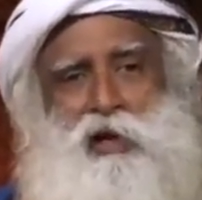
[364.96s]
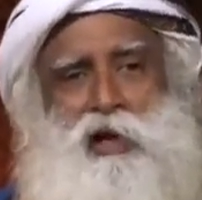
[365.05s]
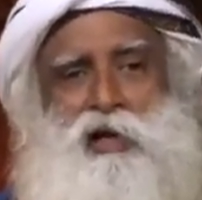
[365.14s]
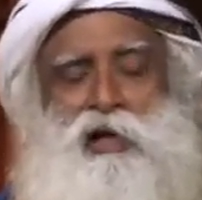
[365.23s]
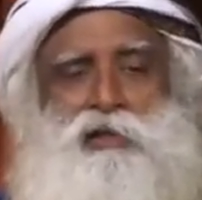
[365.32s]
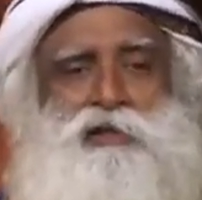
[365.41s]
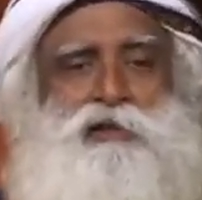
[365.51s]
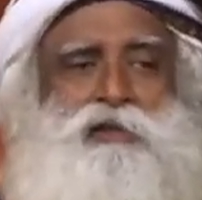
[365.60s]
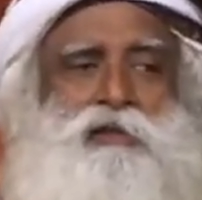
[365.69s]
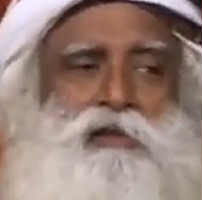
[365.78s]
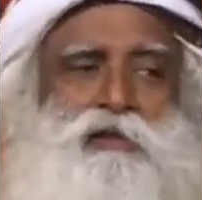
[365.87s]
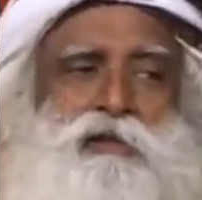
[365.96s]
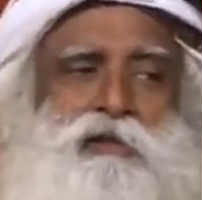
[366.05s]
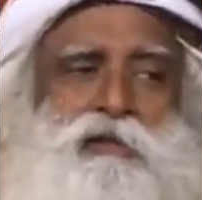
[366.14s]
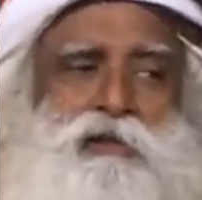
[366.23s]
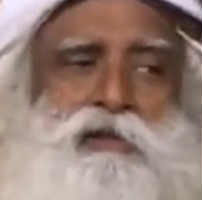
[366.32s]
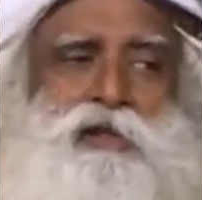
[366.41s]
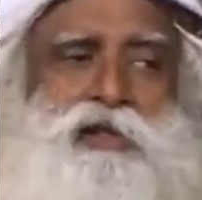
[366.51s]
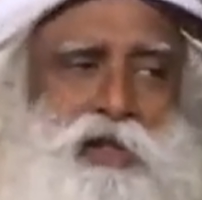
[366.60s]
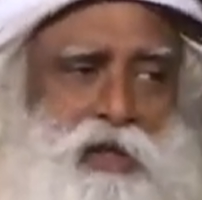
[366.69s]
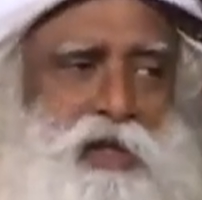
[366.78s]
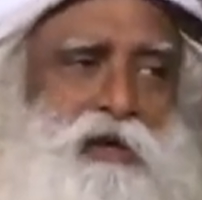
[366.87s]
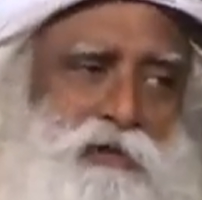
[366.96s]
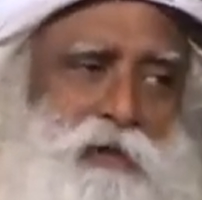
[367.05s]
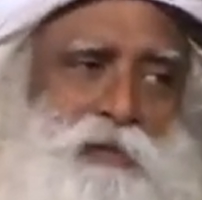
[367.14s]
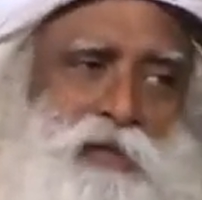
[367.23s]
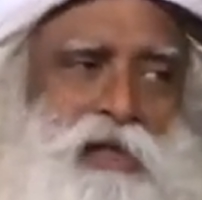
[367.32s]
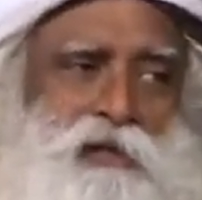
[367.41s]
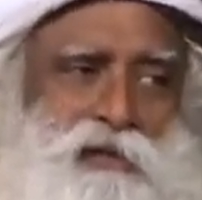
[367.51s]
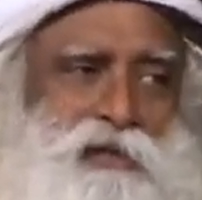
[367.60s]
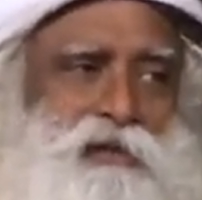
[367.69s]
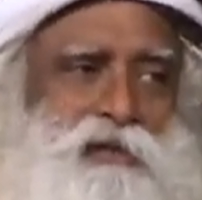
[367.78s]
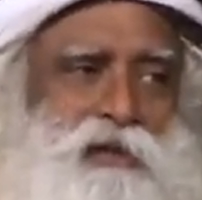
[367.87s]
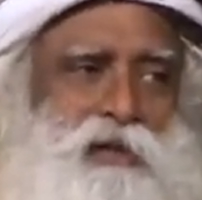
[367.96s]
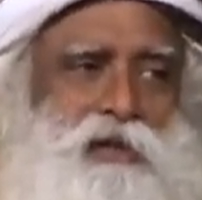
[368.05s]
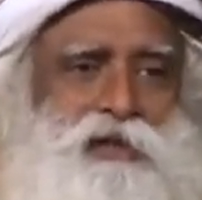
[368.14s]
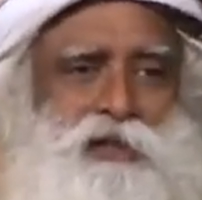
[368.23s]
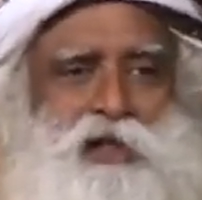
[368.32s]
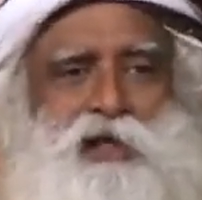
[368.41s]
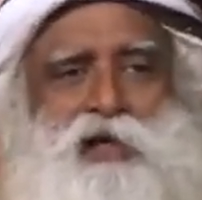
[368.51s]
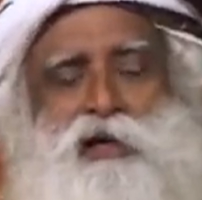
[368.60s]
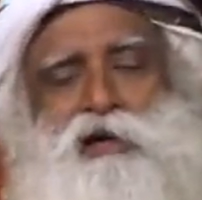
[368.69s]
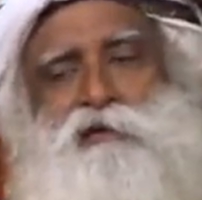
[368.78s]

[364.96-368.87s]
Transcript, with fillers: unless they take care of themselves taking care